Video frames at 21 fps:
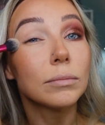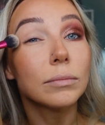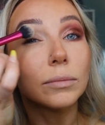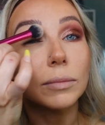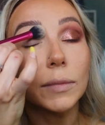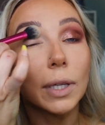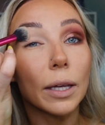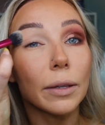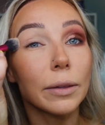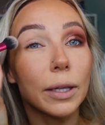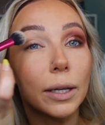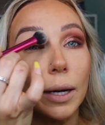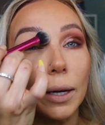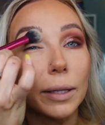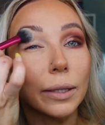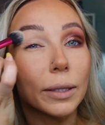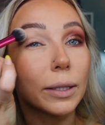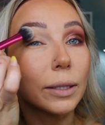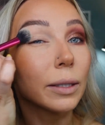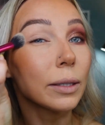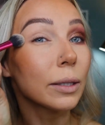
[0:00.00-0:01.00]
Not that I
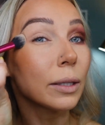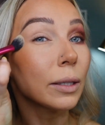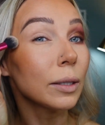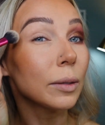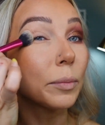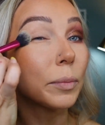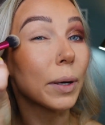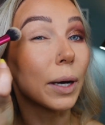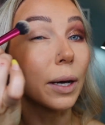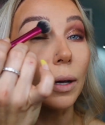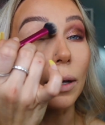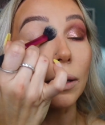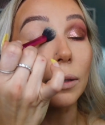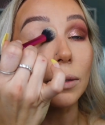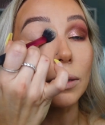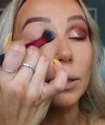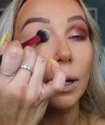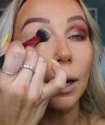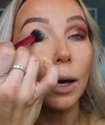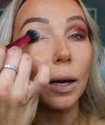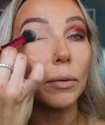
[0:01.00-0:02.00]
needed it,
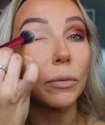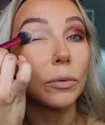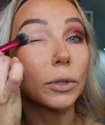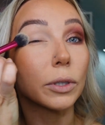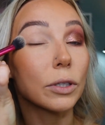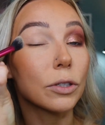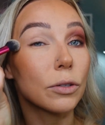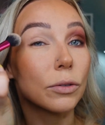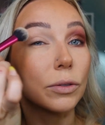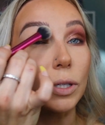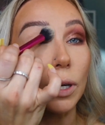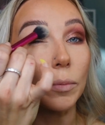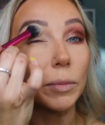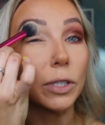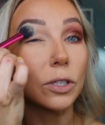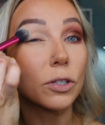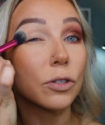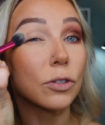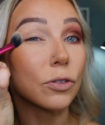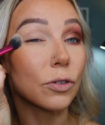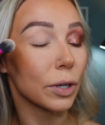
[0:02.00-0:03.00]
but I wanted to
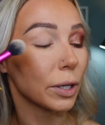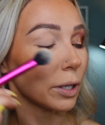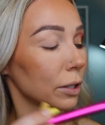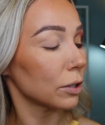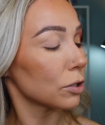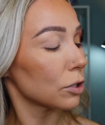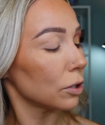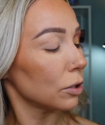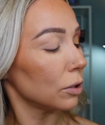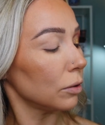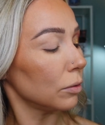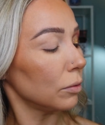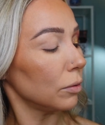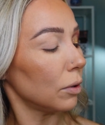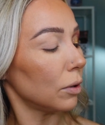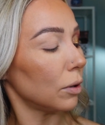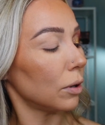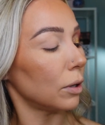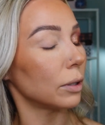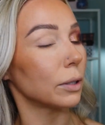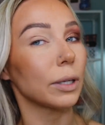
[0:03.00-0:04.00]
demonstrate it to you
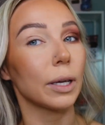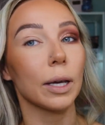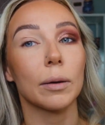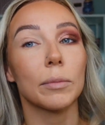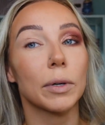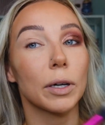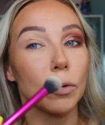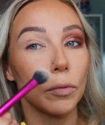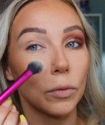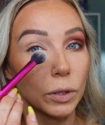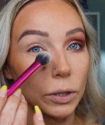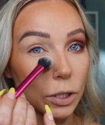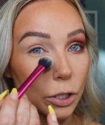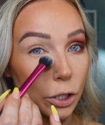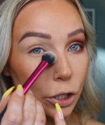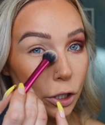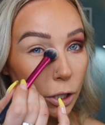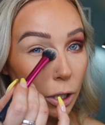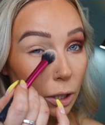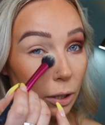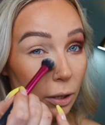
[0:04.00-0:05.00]
on camera what the
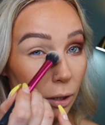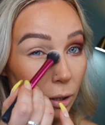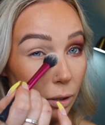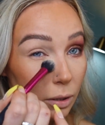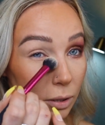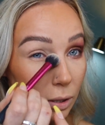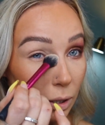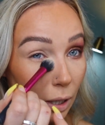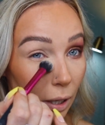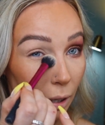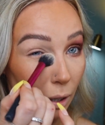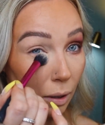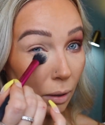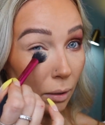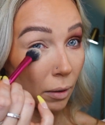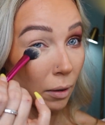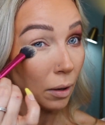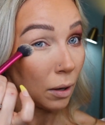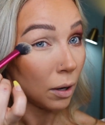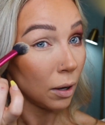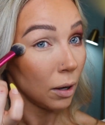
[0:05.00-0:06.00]
shade looks like.
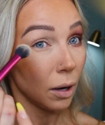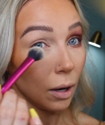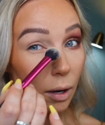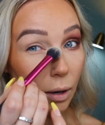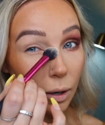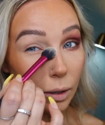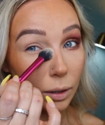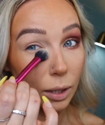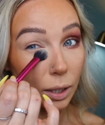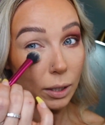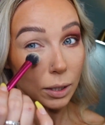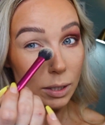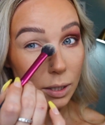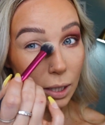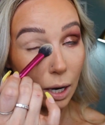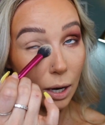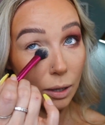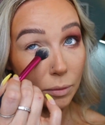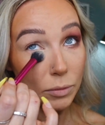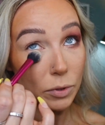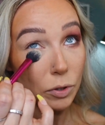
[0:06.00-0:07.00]
A lot of
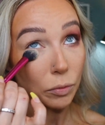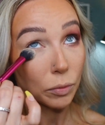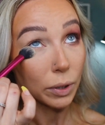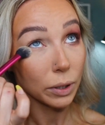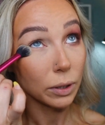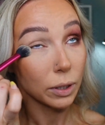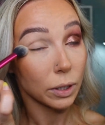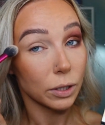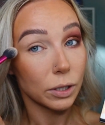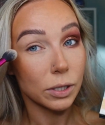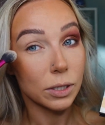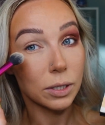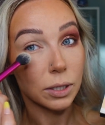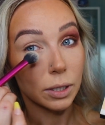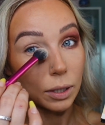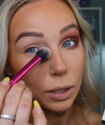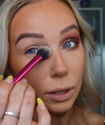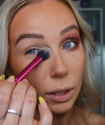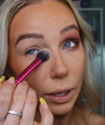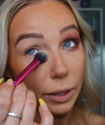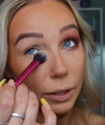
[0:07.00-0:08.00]
times when there's
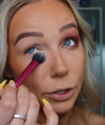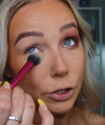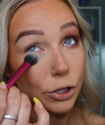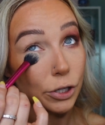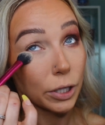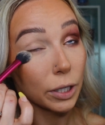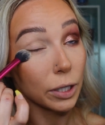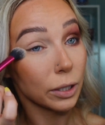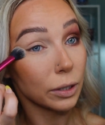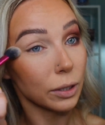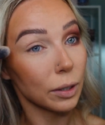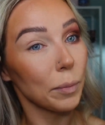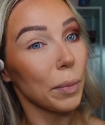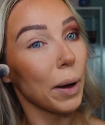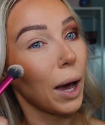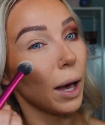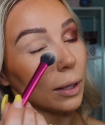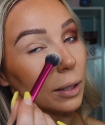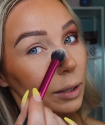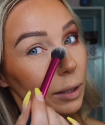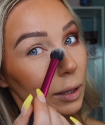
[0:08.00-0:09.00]
a lighter shade in a
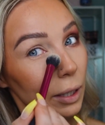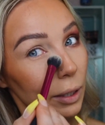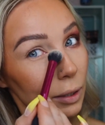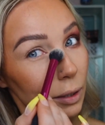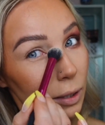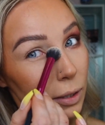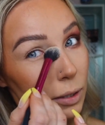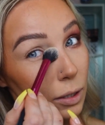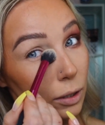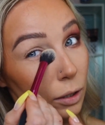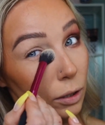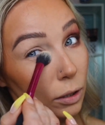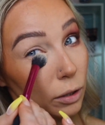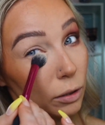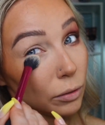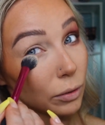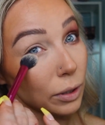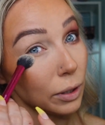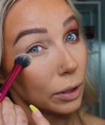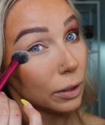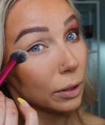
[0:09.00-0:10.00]
palette like this
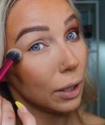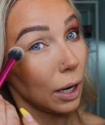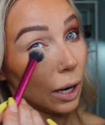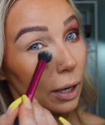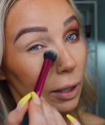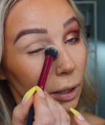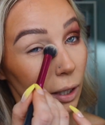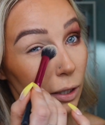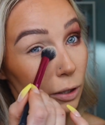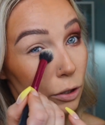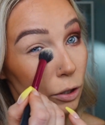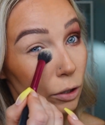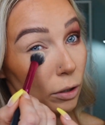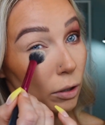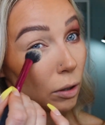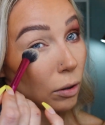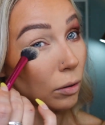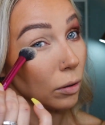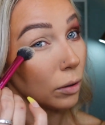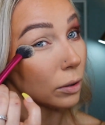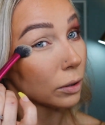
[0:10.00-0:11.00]
included, I like to
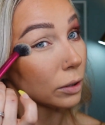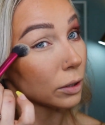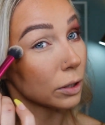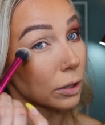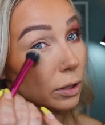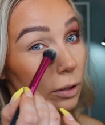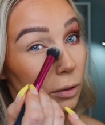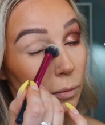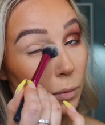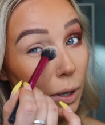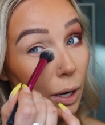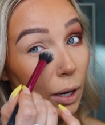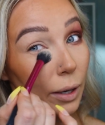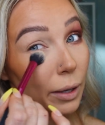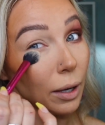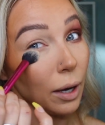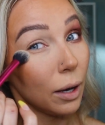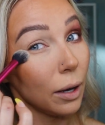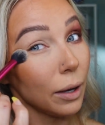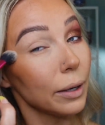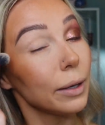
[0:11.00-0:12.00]
go under my
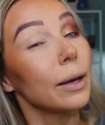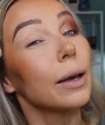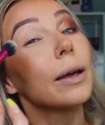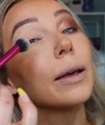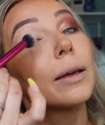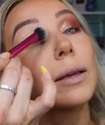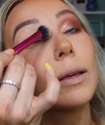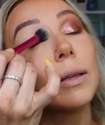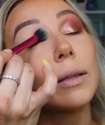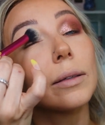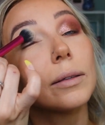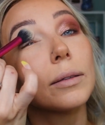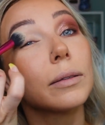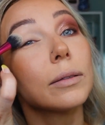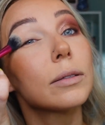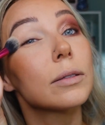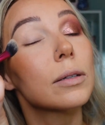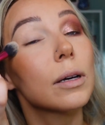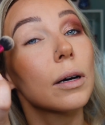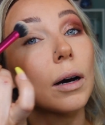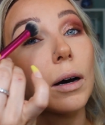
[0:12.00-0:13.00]
eye
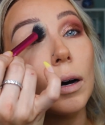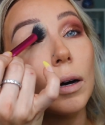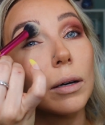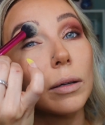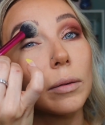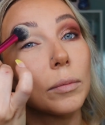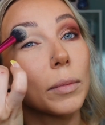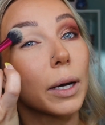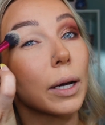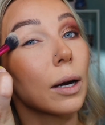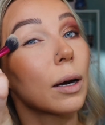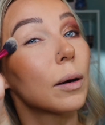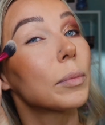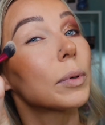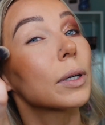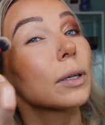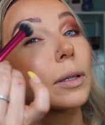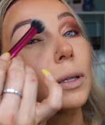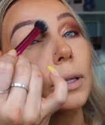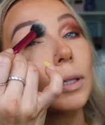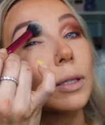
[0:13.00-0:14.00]
and on my
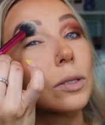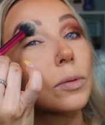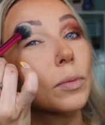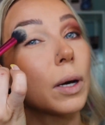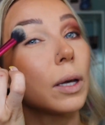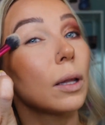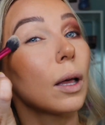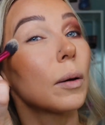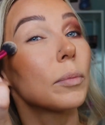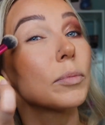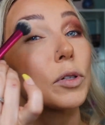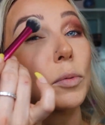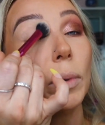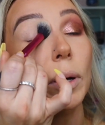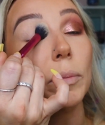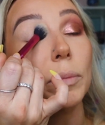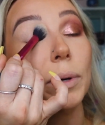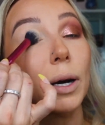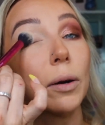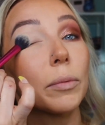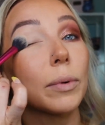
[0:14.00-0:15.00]
upper lid as well, up to my
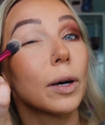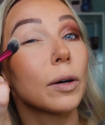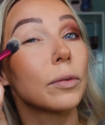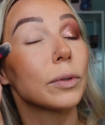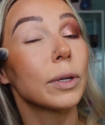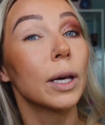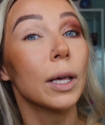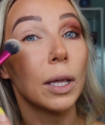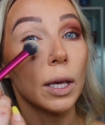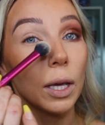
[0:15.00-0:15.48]
brow bone.